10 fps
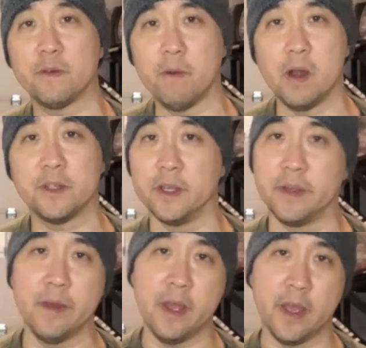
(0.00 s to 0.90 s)
for
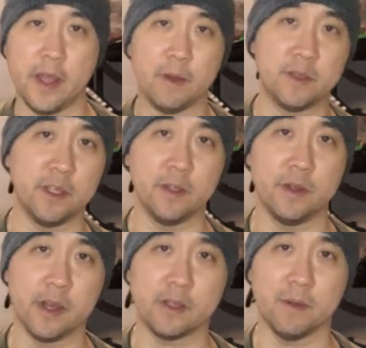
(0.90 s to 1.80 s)
watching. and I'll see you in the
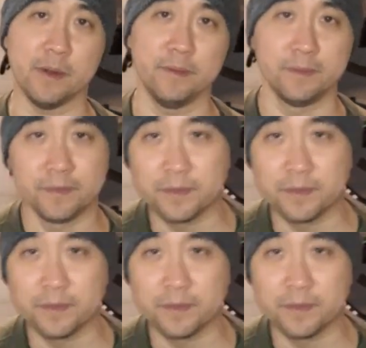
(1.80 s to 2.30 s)
next one.